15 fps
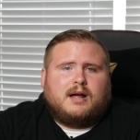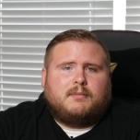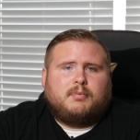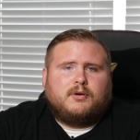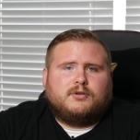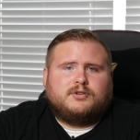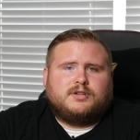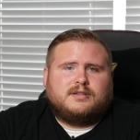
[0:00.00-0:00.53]
I
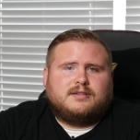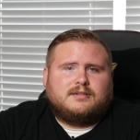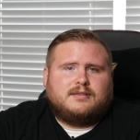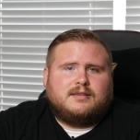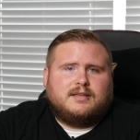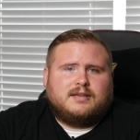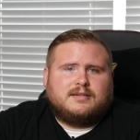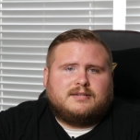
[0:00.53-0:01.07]

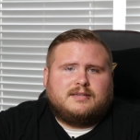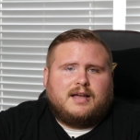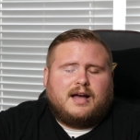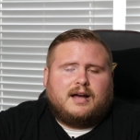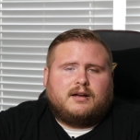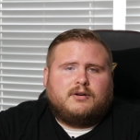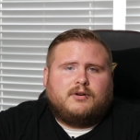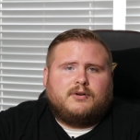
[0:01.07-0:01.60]
purchased this
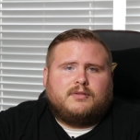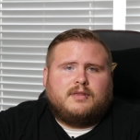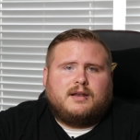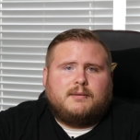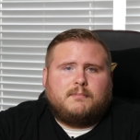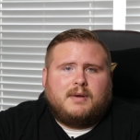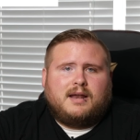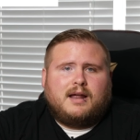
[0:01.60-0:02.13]
die guard that
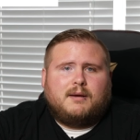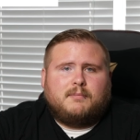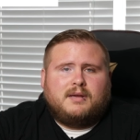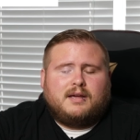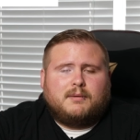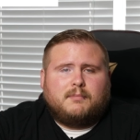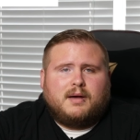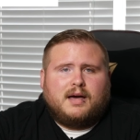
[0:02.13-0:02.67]
it may not be
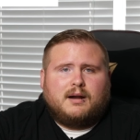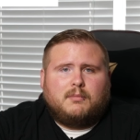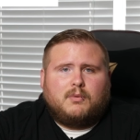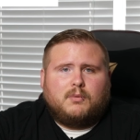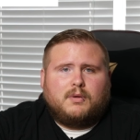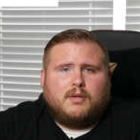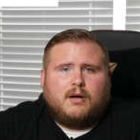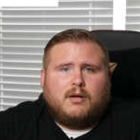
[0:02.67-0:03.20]

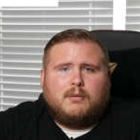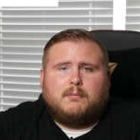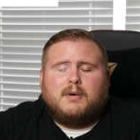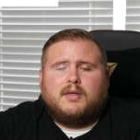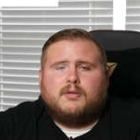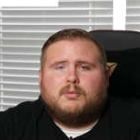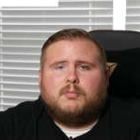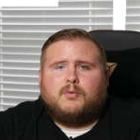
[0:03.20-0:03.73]
compatible with all
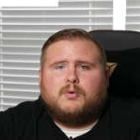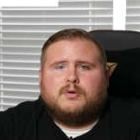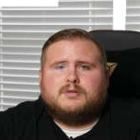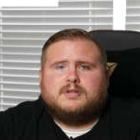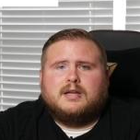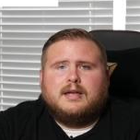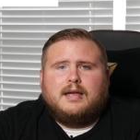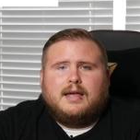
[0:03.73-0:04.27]

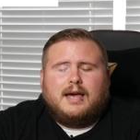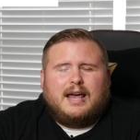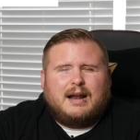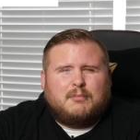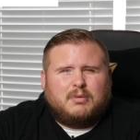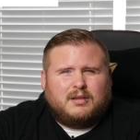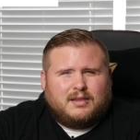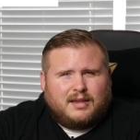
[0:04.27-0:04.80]
motherboards and
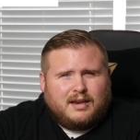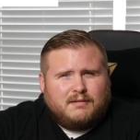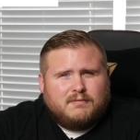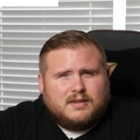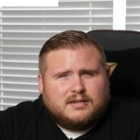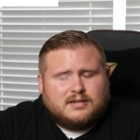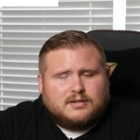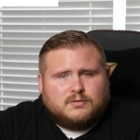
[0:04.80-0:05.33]
I believe
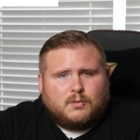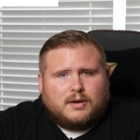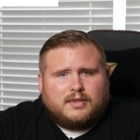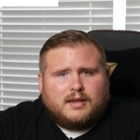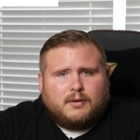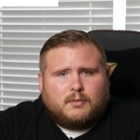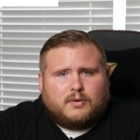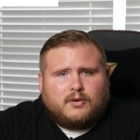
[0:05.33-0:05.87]
this is what
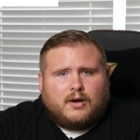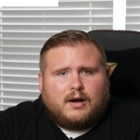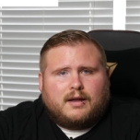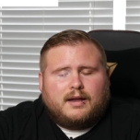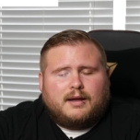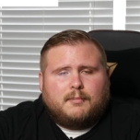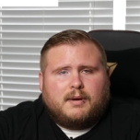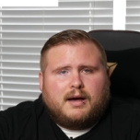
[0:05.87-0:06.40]
they were
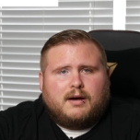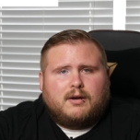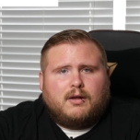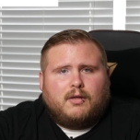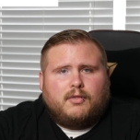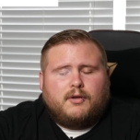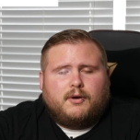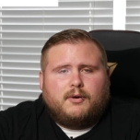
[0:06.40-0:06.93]
talking about
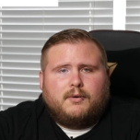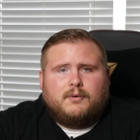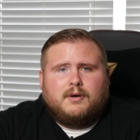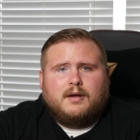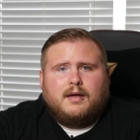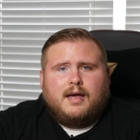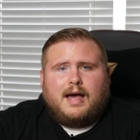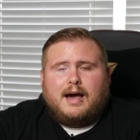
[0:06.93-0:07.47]
although
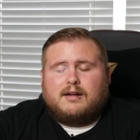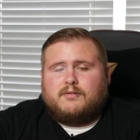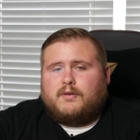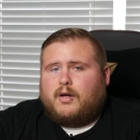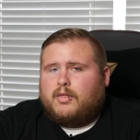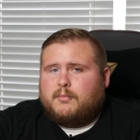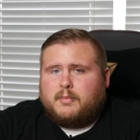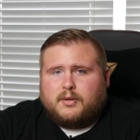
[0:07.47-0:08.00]
out of
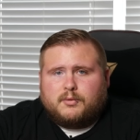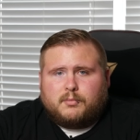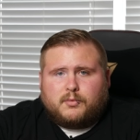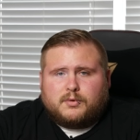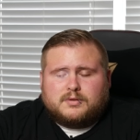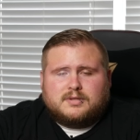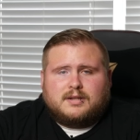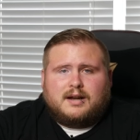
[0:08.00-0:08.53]
all the
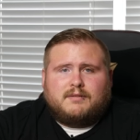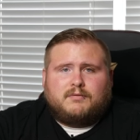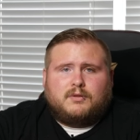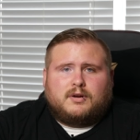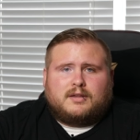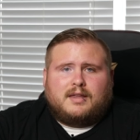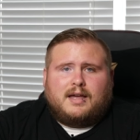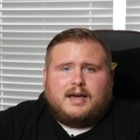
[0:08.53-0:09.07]
motherboards that I've
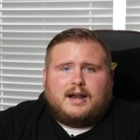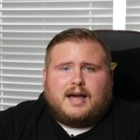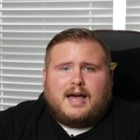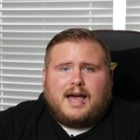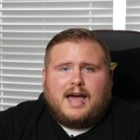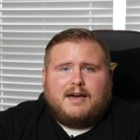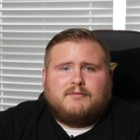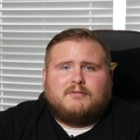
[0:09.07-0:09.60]
looked at I
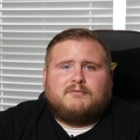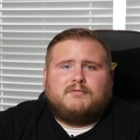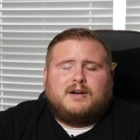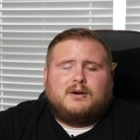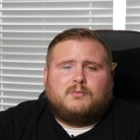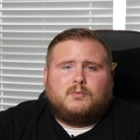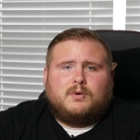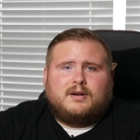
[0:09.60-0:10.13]
haven't
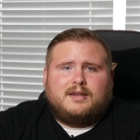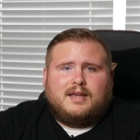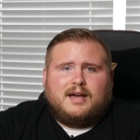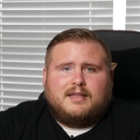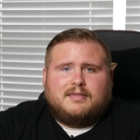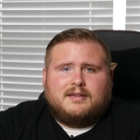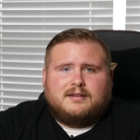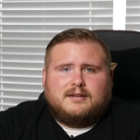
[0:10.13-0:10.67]
found one
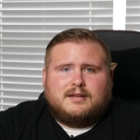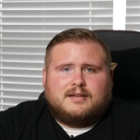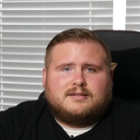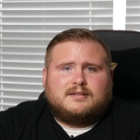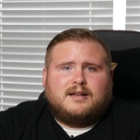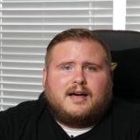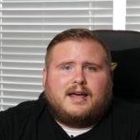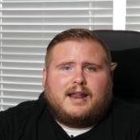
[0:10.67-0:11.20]
yet that
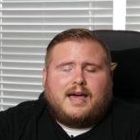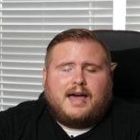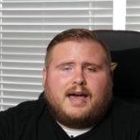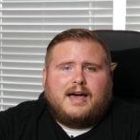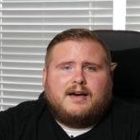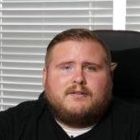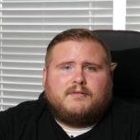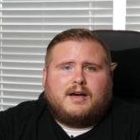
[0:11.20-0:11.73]
does not
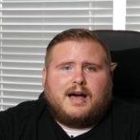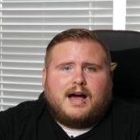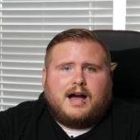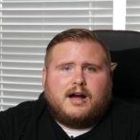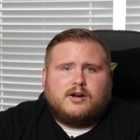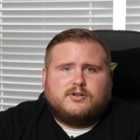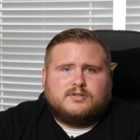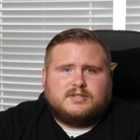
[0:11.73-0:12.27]
have a
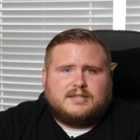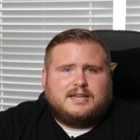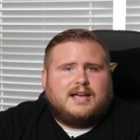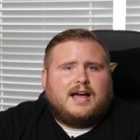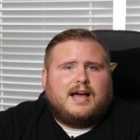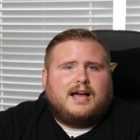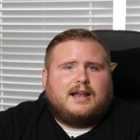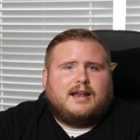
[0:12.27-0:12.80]
higher Z
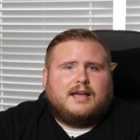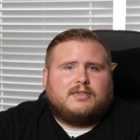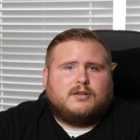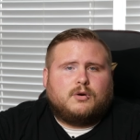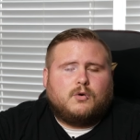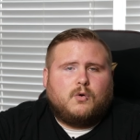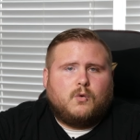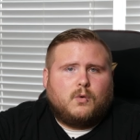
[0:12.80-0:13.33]
height at
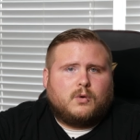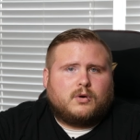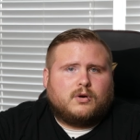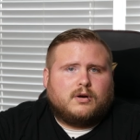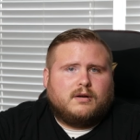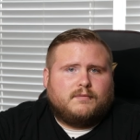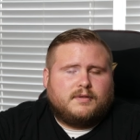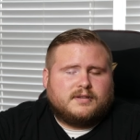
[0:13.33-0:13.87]
the
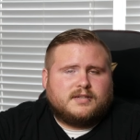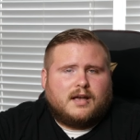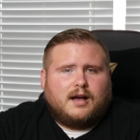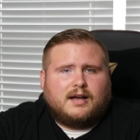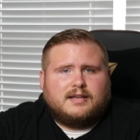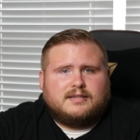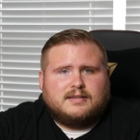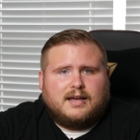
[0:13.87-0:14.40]
corner of the
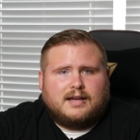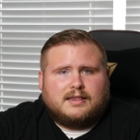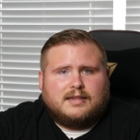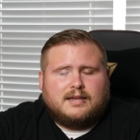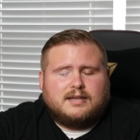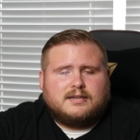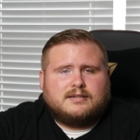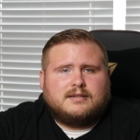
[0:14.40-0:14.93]
sockets like
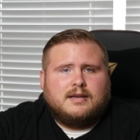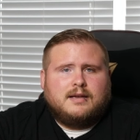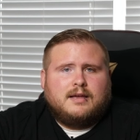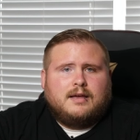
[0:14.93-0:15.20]
this.